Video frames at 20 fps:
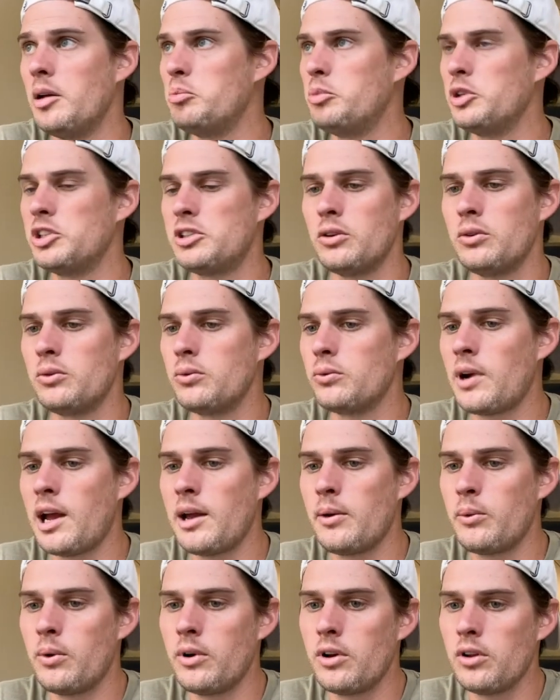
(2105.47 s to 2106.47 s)
But don't
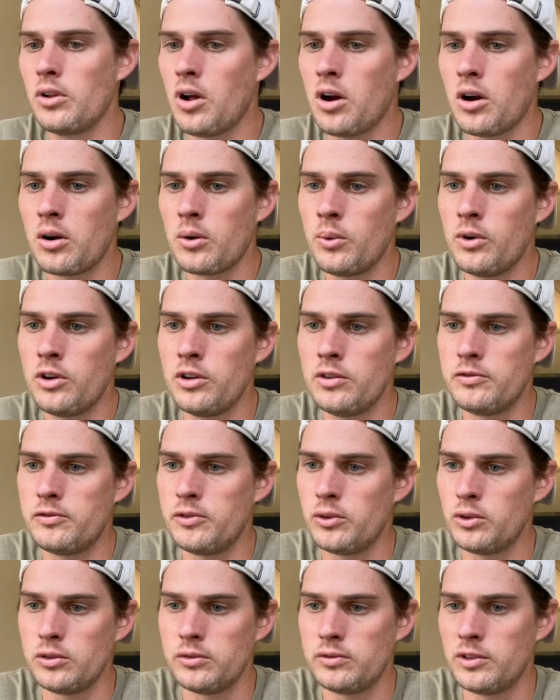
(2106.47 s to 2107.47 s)
write a long one
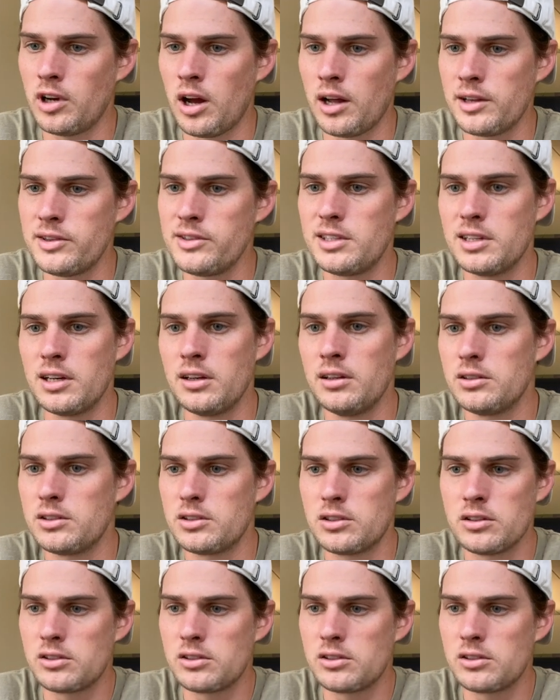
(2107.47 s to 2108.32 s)
full of nonsense